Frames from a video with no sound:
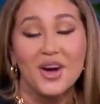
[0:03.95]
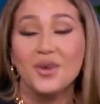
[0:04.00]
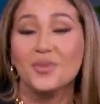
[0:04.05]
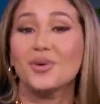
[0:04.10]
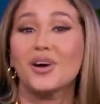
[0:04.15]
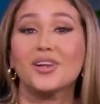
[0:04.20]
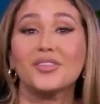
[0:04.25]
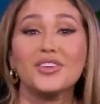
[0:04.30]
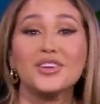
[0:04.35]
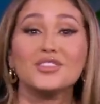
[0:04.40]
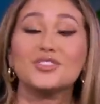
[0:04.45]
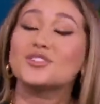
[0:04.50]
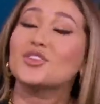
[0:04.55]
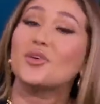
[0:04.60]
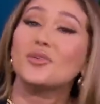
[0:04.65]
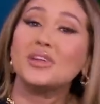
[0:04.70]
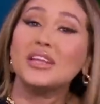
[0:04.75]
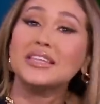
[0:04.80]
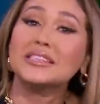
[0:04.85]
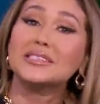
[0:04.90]
Well, there's
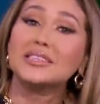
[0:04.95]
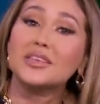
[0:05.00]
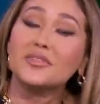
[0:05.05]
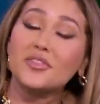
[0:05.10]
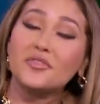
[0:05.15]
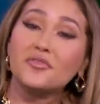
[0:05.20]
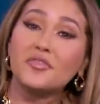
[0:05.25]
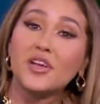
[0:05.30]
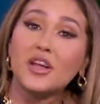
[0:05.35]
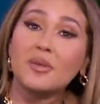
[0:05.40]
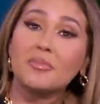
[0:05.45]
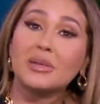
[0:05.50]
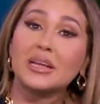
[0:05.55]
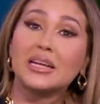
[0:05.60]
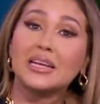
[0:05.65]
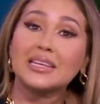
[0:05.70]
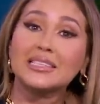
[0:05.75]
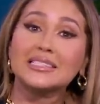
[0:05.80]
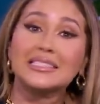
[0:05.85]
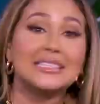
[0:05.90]
no need to live in fear
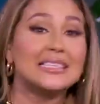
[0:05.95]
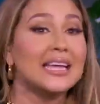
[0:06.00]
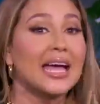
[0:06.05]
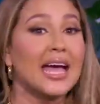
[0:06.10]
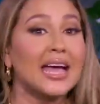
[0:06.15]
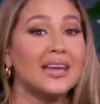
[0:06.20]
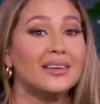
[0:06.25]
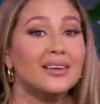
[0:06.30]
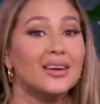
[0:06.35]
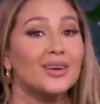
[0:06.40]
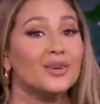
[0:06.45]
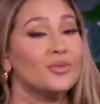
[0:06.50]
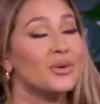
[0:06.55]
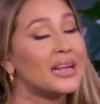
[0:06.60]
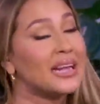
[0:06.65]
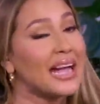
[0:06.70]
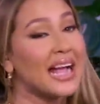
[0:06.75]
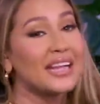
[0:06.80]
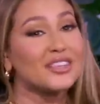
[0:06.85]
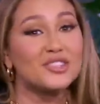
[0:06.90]
because today
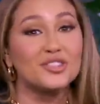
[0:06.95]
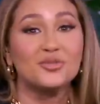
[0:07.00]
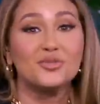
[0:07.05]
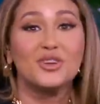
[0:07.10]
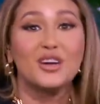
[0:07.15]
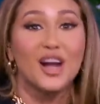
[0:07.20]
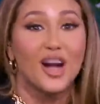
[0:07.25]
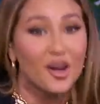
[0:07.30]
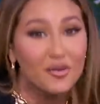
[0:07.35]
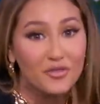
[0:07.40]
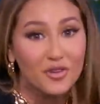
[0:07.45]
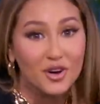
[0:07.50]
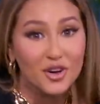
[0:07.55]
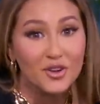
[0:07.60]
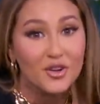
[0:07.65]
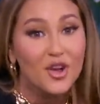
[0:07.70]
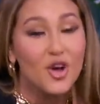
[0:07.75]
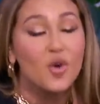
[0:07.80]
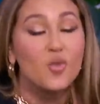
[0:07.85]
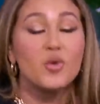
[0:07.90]
we got you
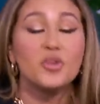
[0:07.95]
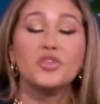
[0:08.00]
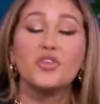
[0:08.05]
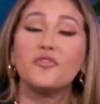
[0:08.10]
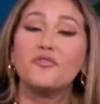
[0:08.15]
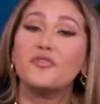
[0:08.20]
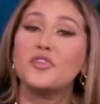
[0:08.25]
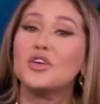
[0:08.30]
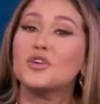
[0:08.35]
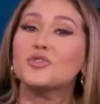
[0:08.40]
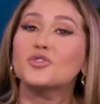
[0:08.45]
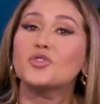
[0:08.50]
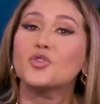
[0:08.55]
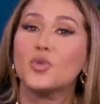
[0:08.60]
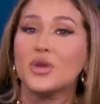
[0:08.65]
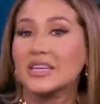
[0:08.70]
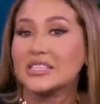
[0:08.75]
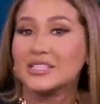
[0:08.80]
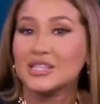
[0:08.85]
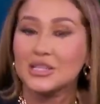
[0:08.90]
covered with a few
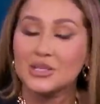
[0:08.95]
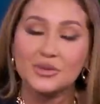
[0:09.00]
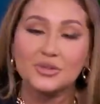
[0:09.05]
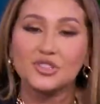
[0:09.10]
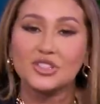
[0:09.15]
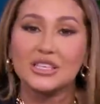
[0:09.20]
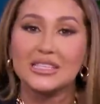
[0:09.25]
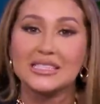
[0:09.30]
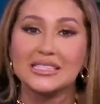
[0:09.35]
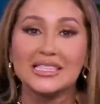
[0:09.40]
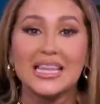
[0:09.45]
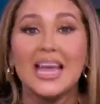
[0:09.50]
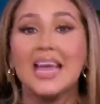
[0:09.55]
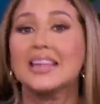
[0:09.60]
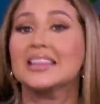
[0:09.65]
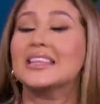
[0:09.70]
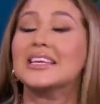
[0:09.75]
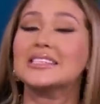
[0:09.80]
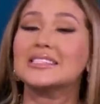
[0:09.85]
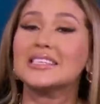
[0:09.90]
quick solutions.
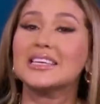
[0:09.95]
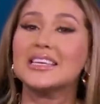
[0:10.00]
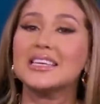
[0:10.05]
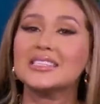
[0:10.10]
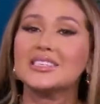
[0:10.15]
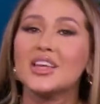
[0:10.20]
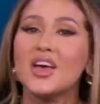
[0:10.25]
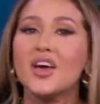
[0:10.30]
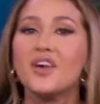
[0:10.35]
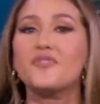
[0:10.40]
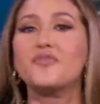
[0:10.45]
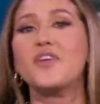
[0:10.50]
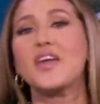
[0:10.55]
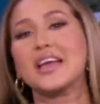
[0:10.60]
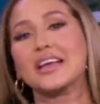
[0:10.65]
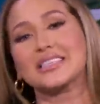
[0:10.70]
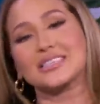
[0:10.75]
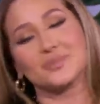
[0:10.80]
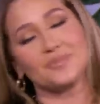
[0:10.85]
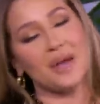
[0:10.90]
This is
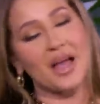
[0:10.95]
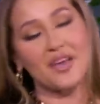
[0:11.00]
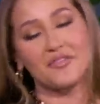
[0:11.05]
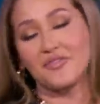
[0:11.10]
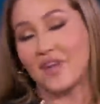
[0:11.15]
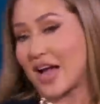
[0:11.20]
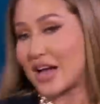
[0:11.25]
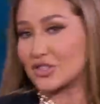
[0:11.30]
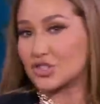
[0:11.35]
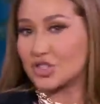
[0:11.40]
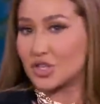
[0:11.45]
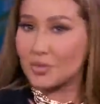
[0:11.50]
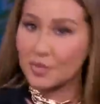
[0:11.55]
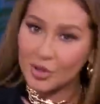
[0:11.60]
Fix My Fashion